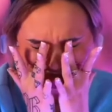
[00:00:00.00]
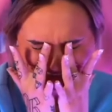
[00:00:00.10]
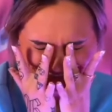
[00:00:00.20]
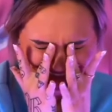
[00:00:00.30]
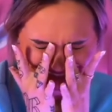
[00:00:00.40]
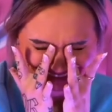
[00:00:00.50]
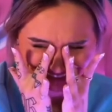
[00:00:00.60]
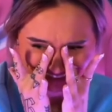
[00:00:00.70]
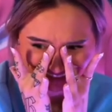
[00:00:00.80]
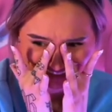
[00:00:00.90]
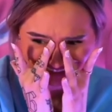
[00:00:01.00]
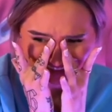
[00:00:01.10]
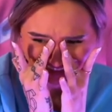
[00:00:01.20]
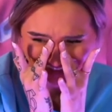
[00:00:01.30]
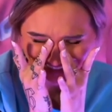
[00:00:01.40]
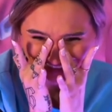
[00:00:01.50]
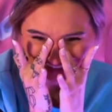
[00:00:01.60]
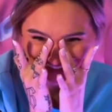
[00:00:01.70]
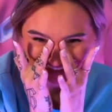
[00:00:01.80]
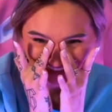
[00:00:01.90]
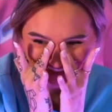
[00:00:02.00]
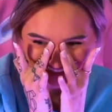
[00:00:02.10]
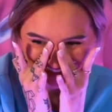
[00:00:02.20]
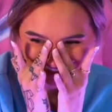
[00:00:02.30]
Nobody speaks.